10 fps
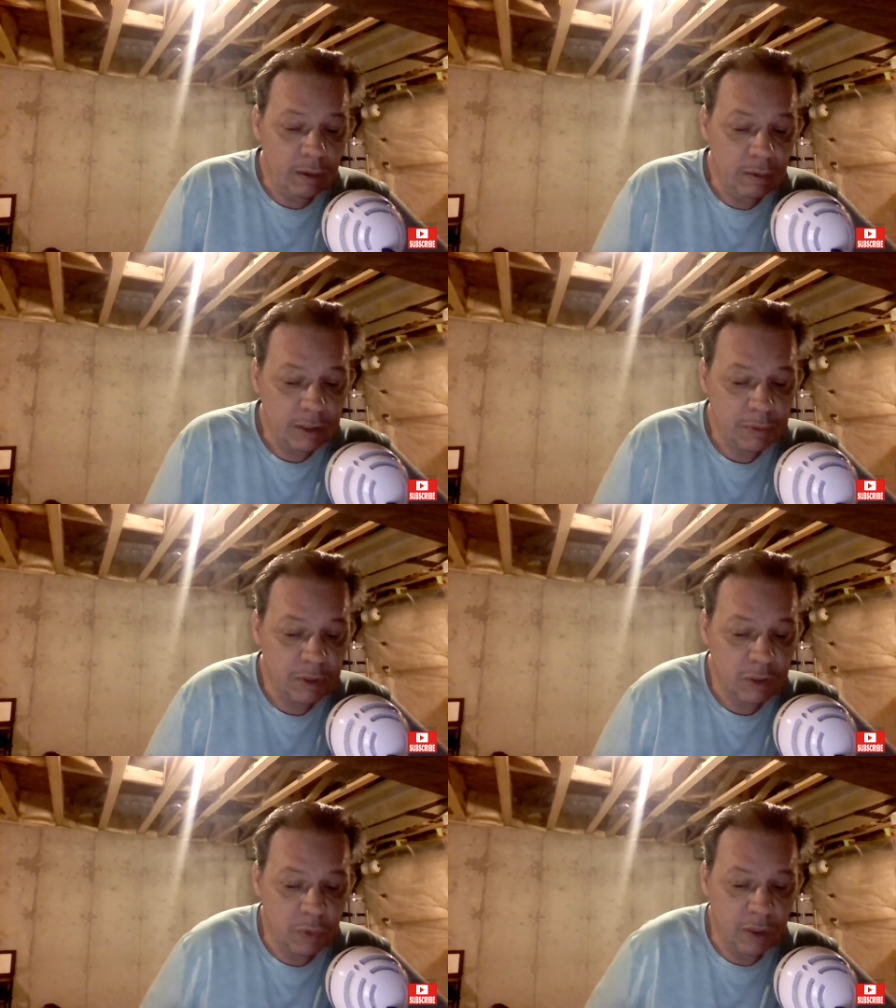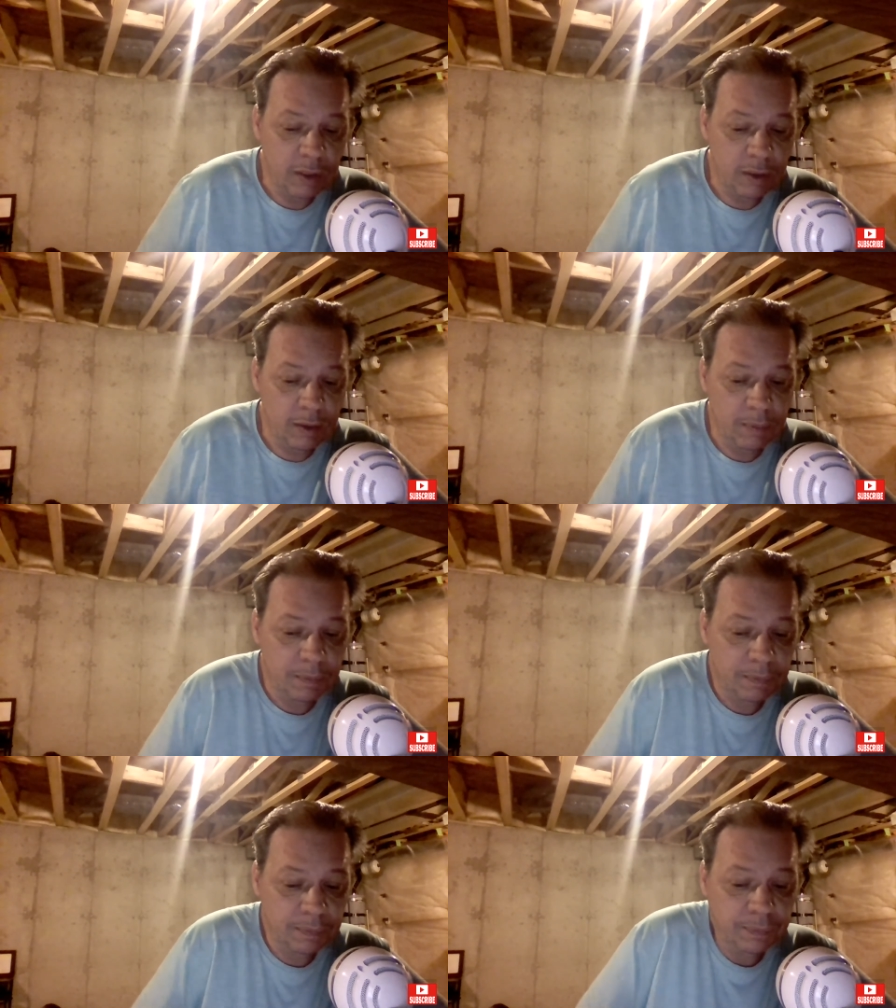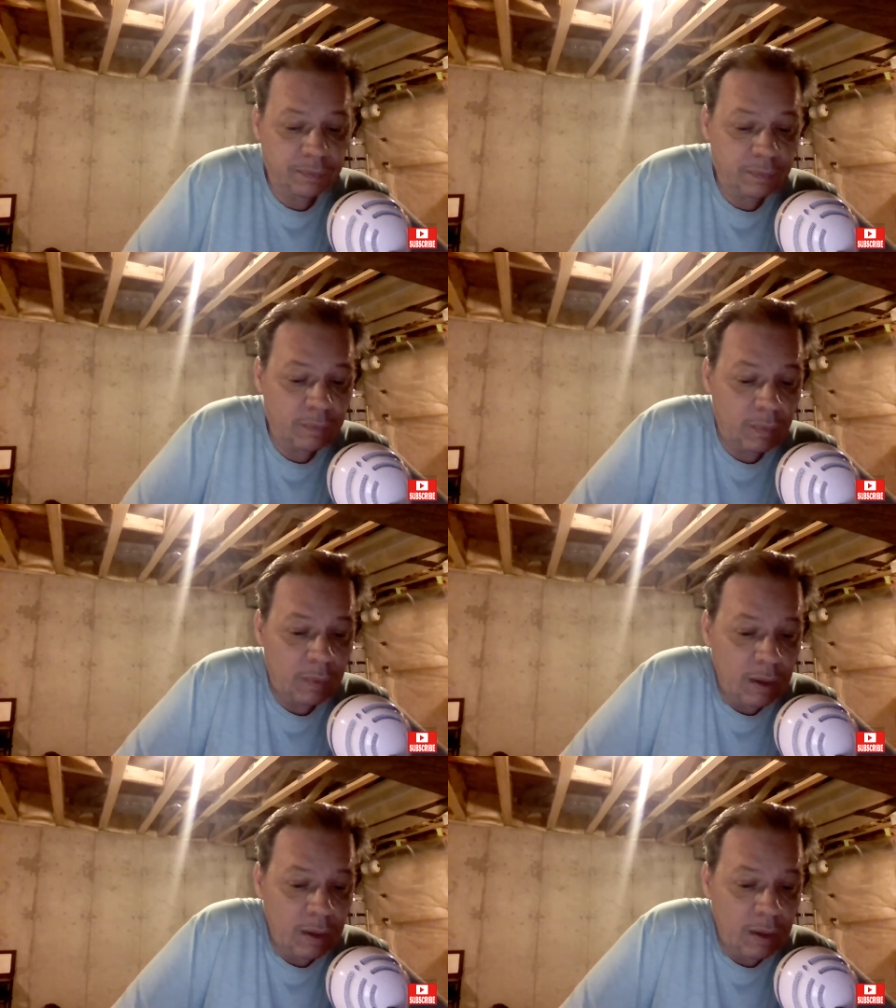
let's put it this way. Um,